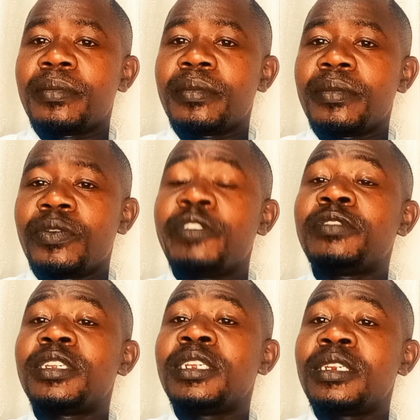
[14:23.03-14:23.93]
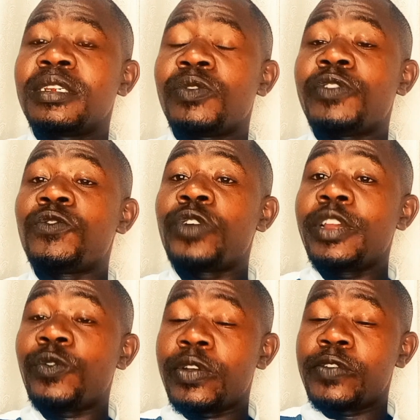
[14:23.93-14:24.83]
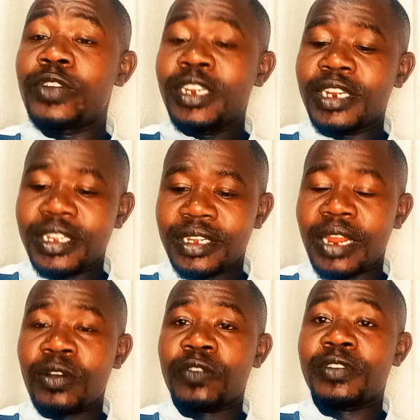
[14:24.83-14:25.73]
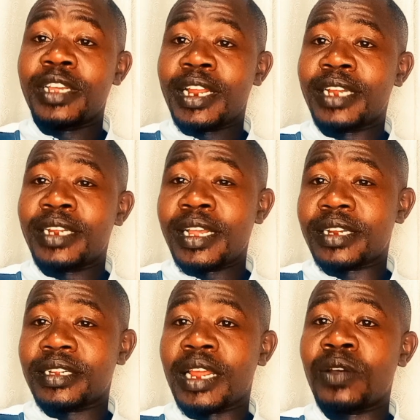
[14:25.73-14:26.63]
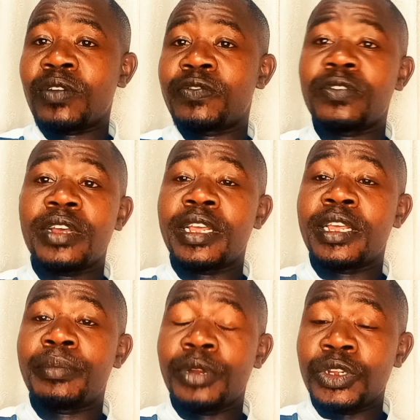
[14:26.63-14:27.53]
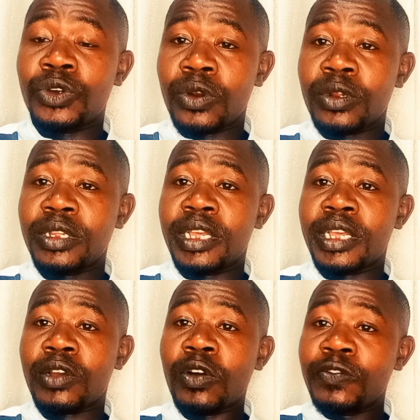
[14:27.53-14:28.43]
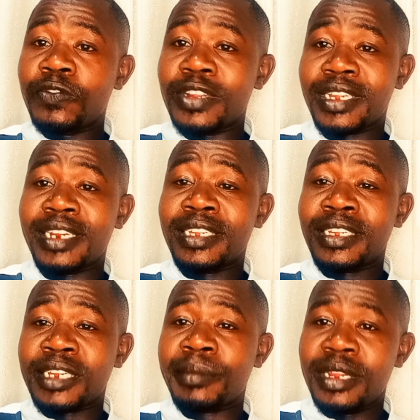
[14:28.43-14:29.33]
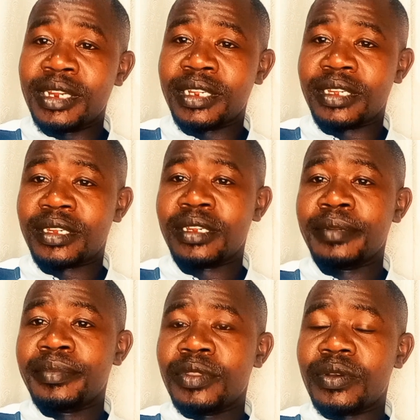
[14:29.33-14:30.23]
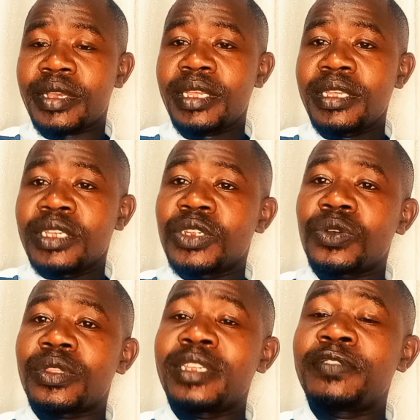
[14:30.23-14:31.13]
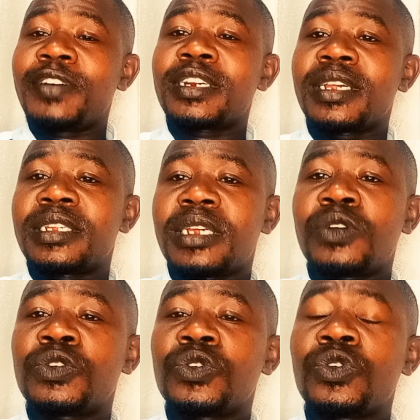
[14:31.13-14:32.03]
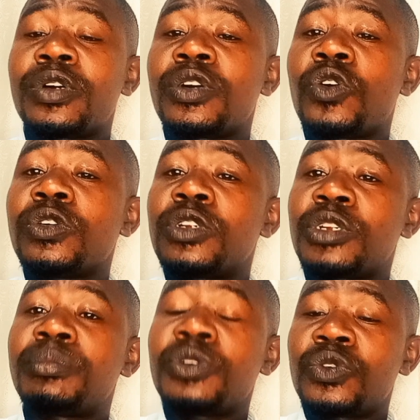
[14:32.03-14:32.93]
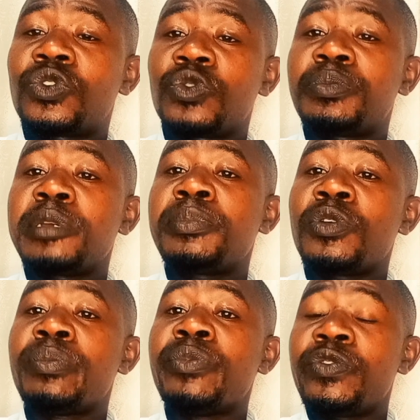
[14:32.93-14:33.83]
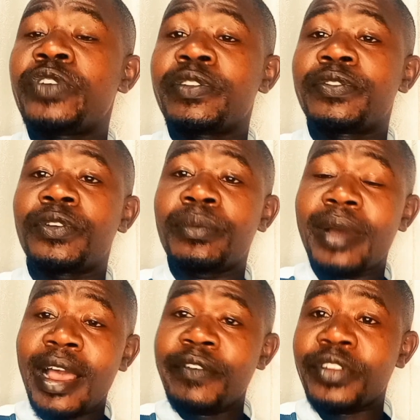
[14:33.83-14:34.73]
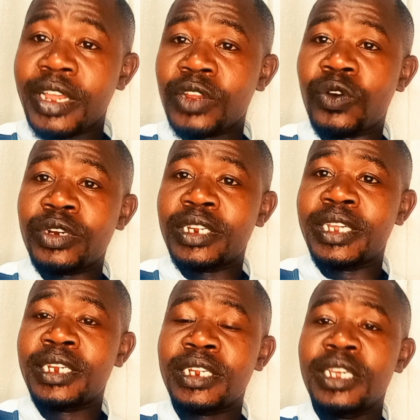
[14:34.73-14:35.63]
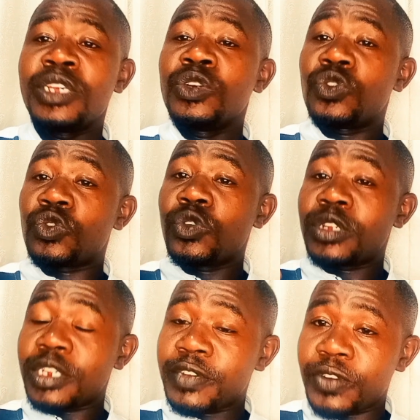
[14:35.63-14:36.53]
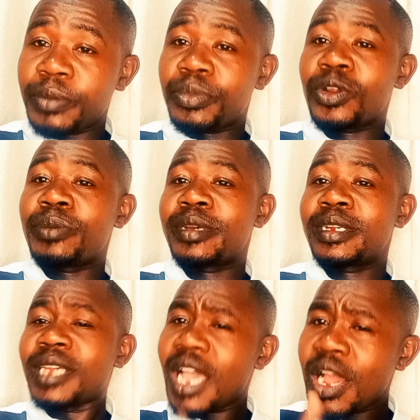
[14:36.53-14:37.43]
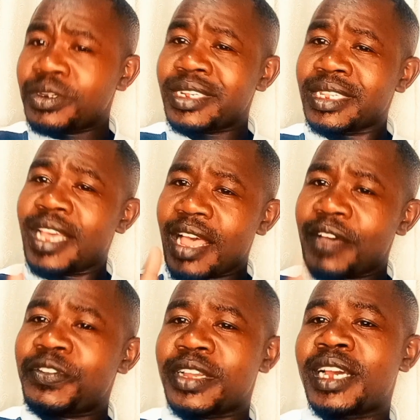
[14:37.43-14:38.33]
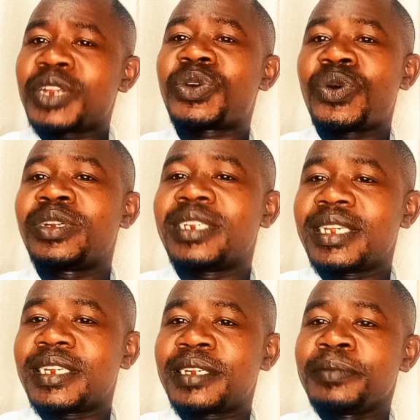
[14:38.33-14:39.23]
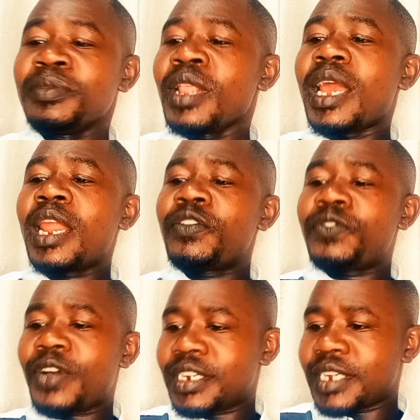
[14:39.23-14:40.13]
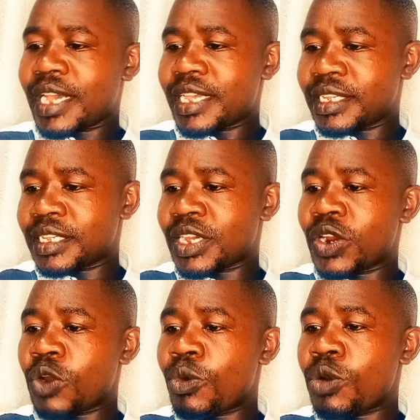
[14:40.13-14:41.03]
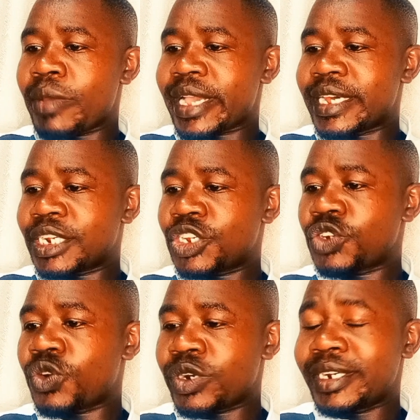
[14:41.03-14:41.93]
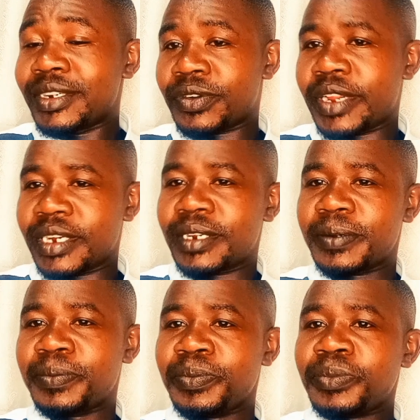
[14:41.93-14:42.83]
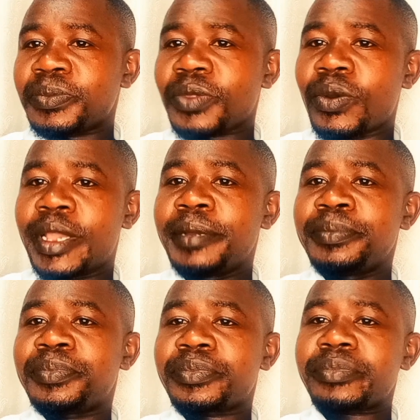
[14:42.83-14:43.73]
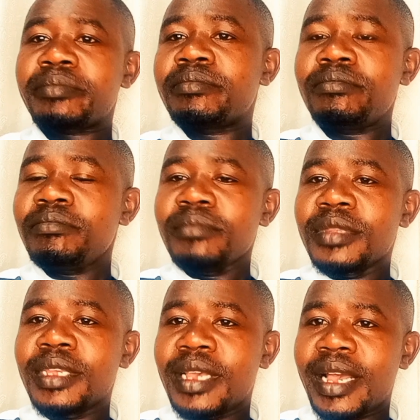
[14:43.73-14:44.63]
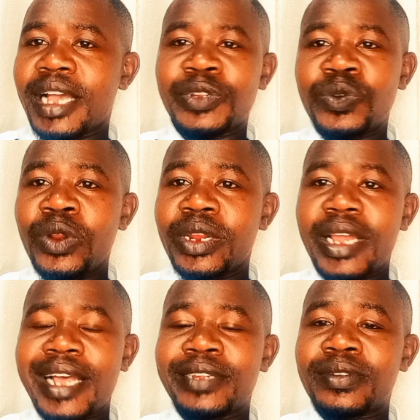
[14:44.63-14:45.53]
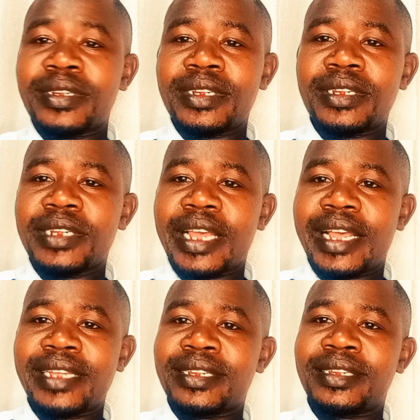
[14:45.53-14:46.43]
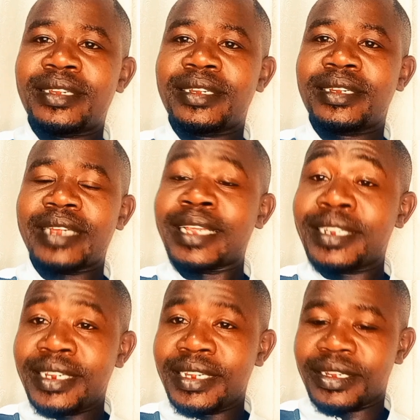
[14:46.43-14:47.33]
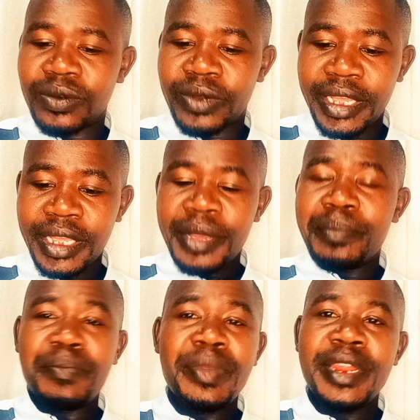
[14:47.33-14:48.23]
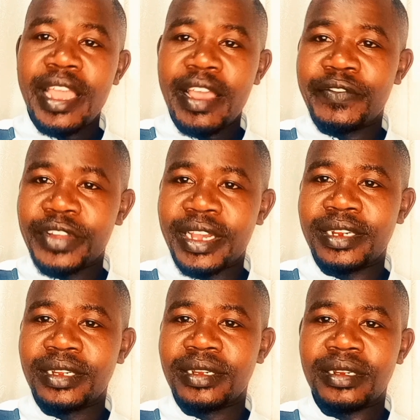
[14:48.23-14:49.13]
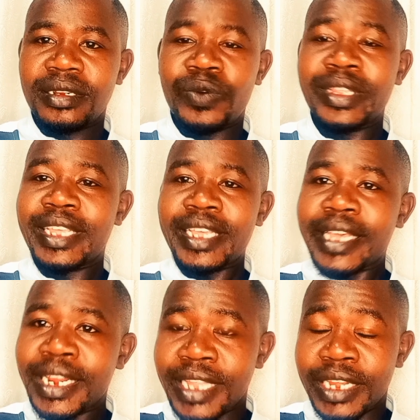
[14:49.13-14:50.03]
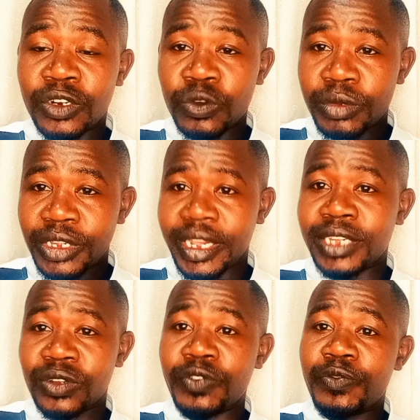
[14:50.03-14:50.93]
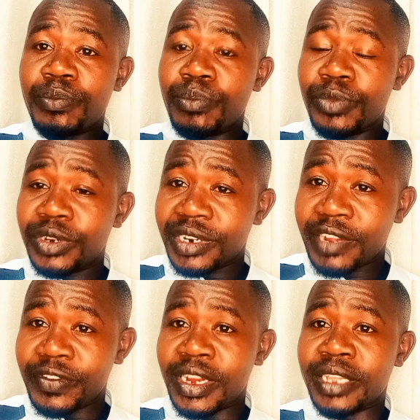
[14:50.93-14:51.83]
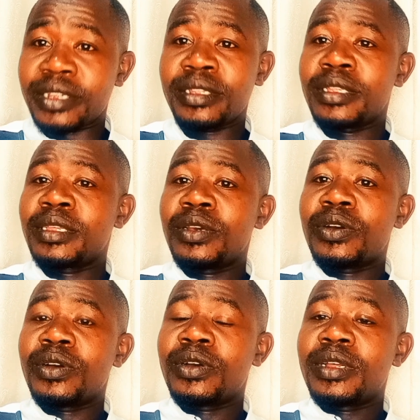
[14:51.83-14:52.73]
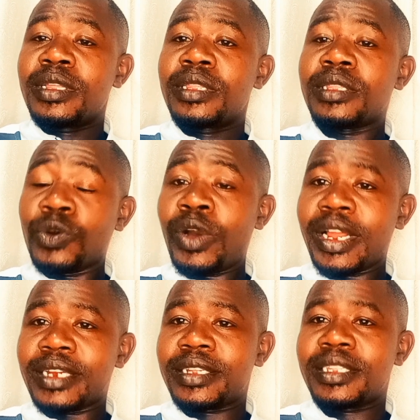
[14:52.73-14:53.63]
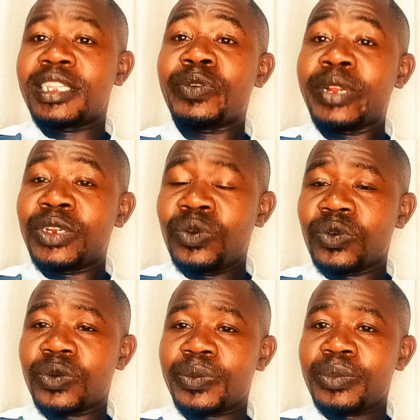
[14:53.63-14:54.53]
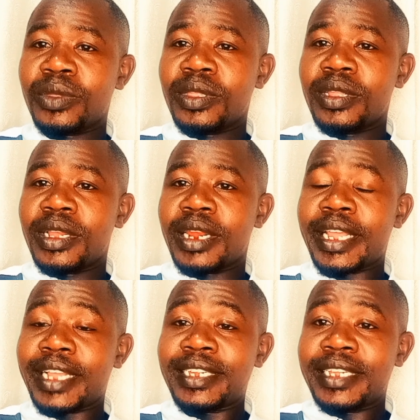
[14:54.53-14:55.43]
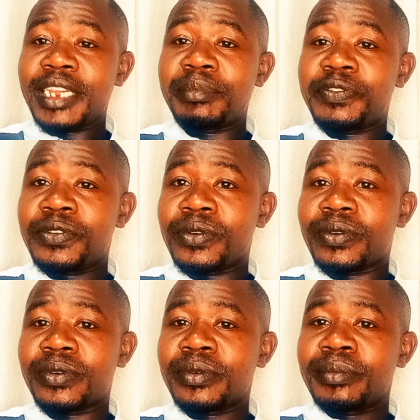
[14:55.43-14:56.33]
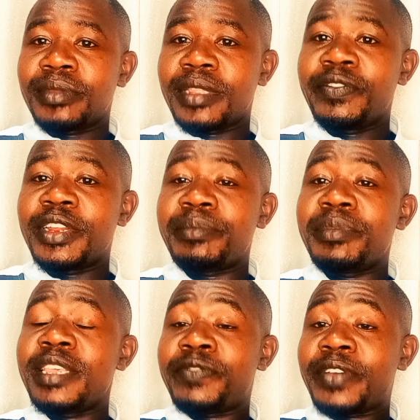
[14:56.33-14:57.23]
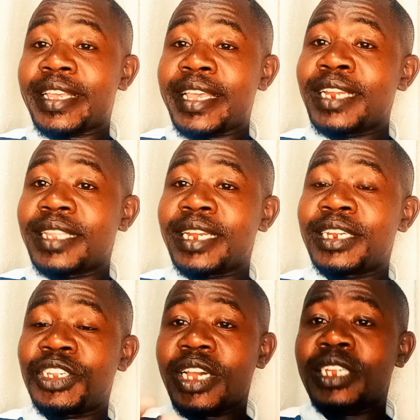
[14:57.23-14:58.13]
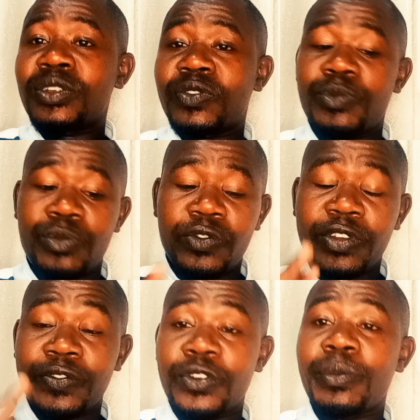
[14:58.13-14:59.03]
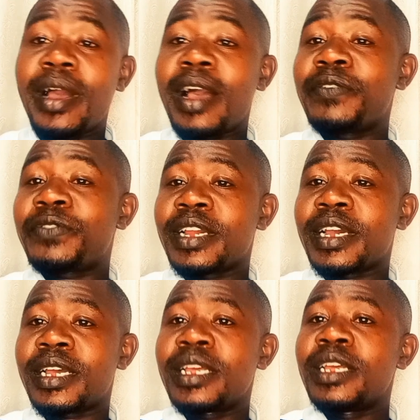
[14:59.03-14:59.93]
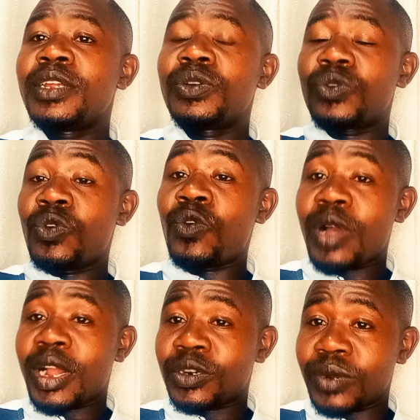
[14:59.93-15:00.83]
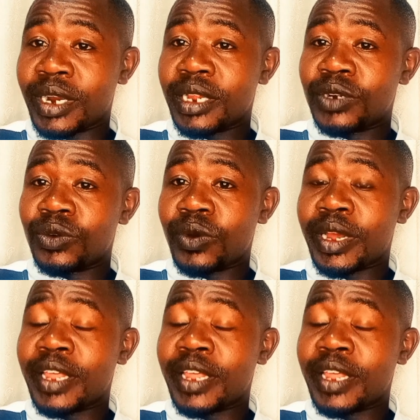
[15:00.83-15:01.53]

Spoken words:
we've witnessed a lot of terror attacks, a lot of political conflicts and instabilities. Okay, so these factors also contribute to people moving from African continent to go seek for employment outside the African continent. Another factor is the global migration trend. Okay, as well as it is, okay, many Africans, when they get that chance of traveling the world, they will do. Like I said before, even me, if I get that chance of moving from Africa to go work to another